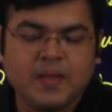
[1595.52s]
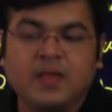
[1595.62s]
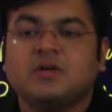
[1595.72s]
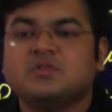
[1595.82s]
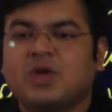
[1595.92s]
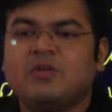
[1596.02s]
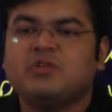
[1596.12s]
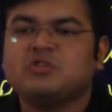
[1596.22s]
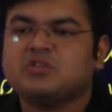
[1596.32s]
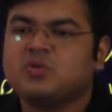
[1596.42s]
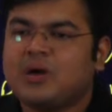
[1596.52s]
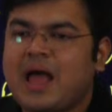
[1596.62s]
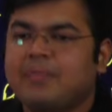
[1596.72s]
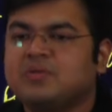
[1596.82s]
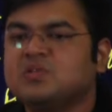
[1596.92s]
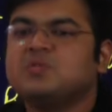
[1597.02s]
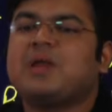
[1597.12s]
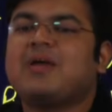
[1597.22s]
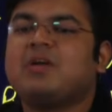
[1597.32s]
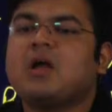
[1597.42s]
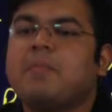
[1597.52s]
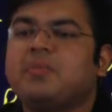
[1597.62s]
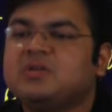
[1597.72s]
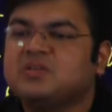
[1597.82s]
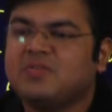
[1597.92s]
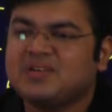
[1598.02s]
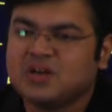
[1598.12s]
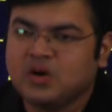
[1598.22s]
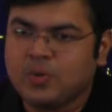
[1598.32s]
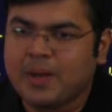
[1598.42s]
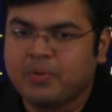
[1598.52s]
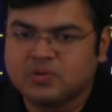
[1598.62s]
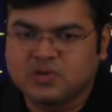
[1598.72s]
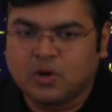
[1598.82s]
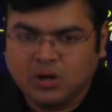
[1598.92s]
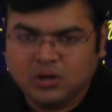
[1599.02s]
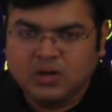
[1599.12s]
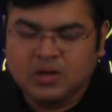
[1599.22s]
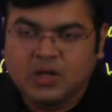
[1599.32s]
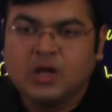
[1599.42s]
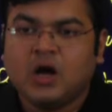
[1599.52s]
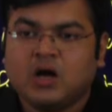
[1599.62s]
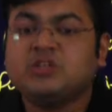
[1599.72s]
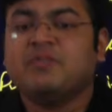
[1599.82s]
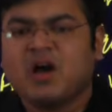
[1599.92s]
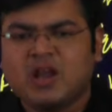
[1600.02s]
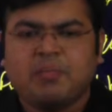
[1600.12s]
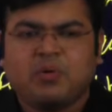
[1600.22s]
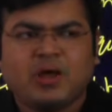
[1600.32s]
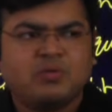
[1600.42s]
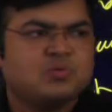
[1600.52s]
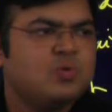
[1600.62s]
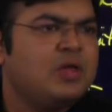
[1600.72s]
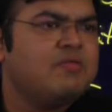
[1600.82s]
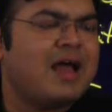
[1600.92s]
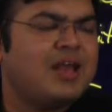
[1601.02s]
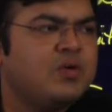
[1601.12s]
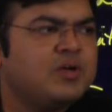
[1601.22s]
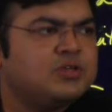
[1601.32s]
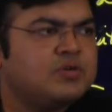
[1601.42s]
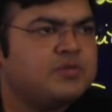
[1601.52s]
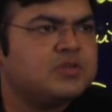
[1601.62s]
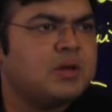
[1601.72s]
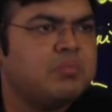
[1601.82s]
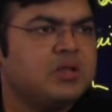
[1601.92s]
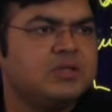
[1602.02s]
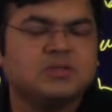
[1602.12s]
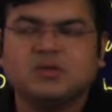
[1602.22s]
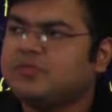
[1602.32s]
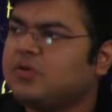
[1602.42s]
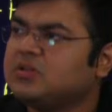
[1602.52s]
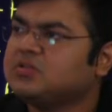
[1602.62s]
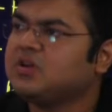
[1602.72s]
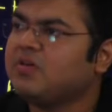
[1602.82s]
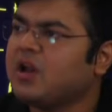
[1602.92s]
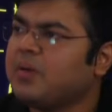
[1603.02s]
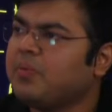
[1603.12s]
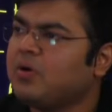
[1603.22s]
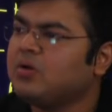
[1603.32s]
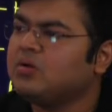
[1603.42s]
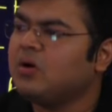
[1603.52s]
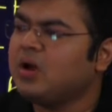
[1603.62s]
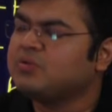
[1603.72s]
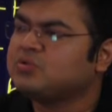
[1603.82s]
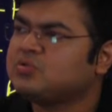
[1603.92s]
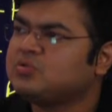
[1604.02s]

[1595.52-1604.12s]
So infrastructure, what happens is private companies invest into airports and all. Jawar Airport, I was doing valuation for some reason for this Jawar Airport, or I was